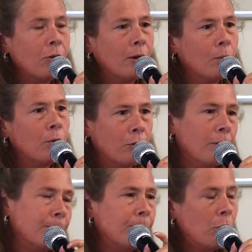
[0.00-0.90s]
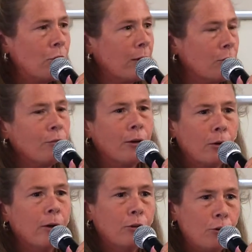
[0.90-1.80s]
and it was a sex
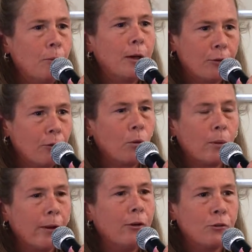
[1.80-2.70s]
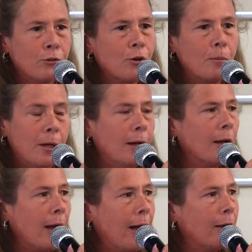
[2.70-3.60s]
offender issue because of a relationship he
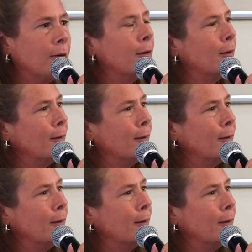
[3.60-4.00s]
had had